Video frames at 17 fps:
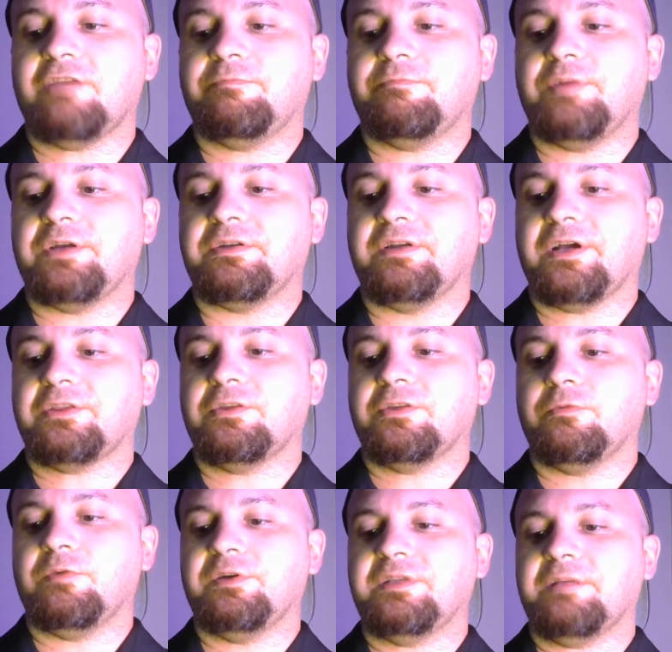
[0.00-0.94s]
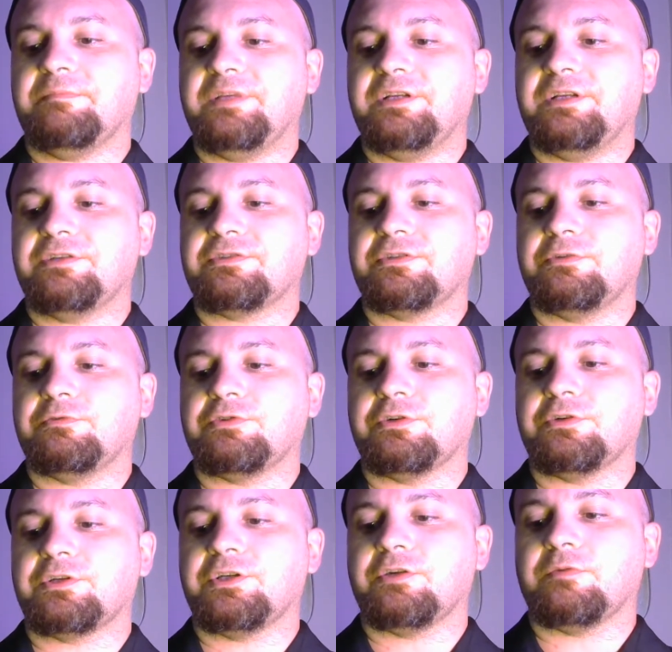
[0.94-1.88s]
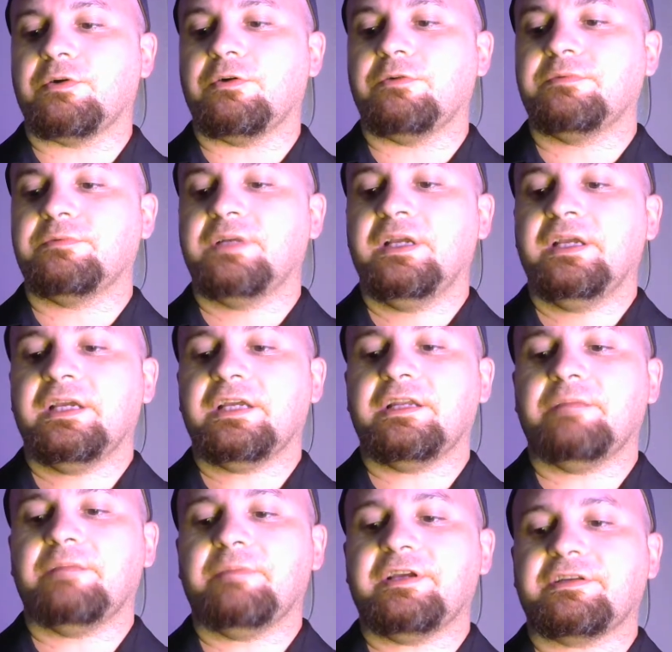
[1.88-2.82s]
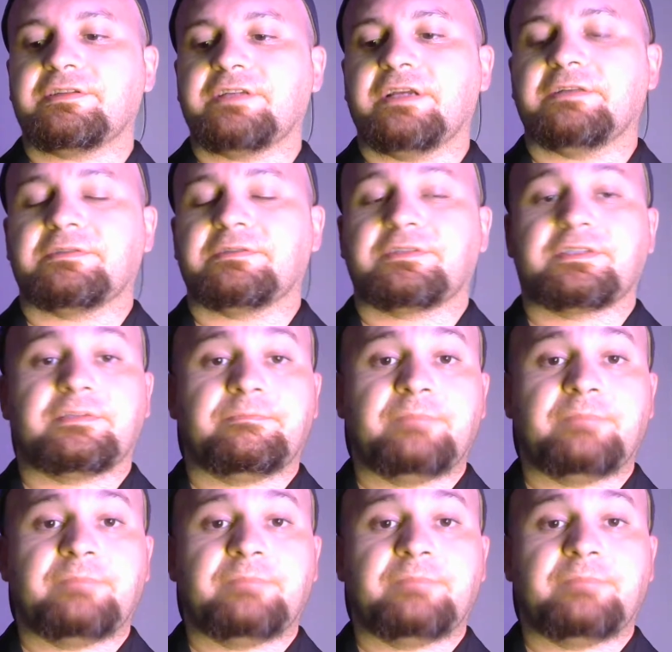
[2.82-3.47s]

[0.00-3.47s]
but not the one that means you took your own, and it makes sense."